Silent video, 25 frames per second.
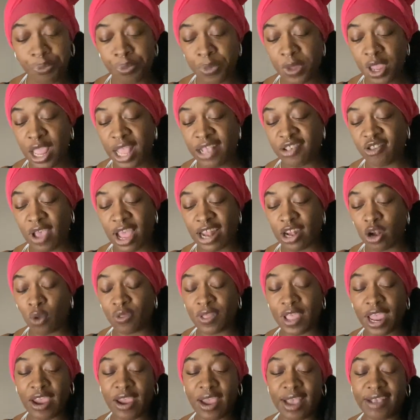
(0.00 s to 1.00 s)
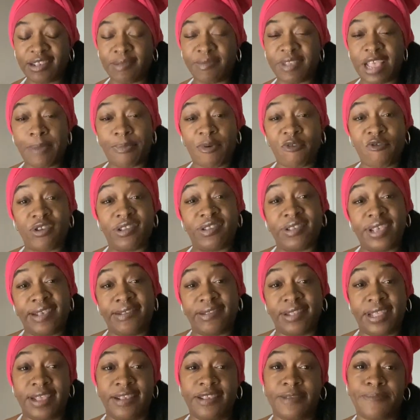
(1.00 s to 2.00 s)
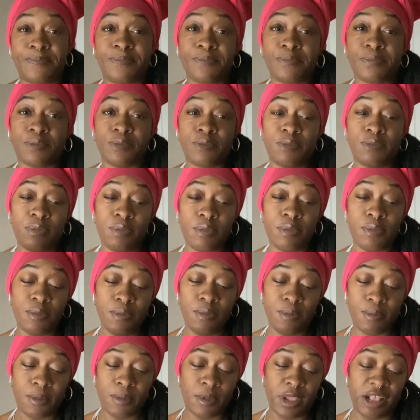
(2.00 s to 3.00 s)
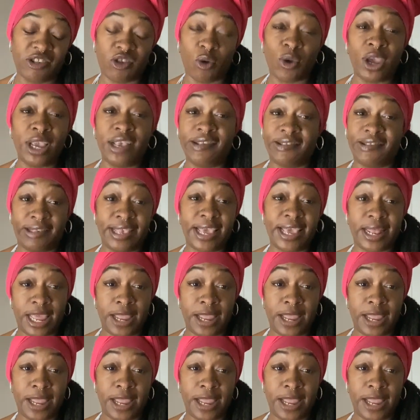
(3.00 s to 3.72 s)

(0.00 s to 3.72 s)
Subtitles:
And so I know there is some type of resistance. And so he's sitting,